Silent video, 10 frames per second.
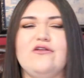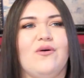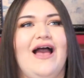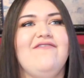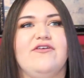
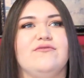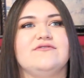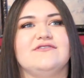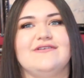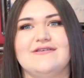don't have
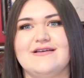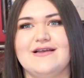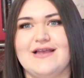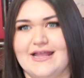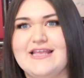those.
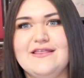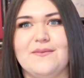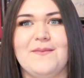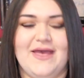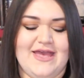I need
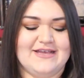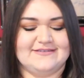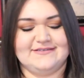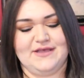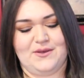them.
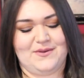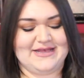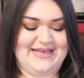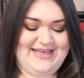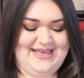So,
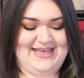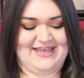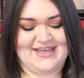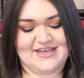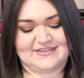
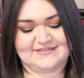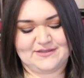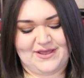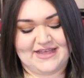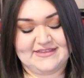
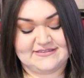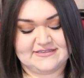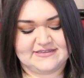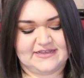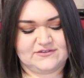so I got these in
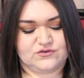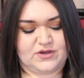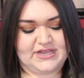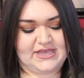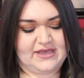a size
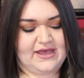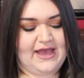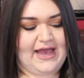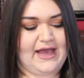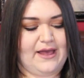20.
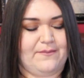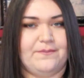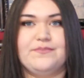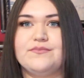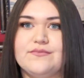
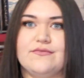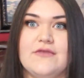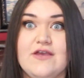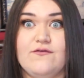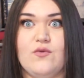
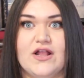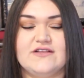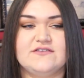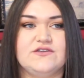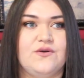If you
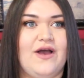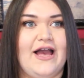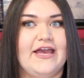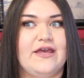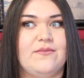wanted to know,
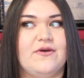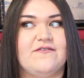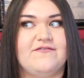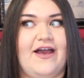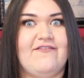I am
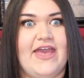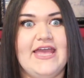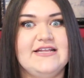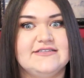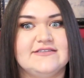
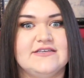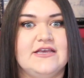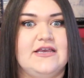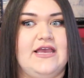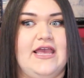5'8",
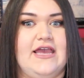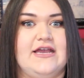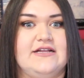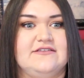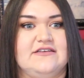
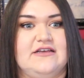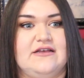and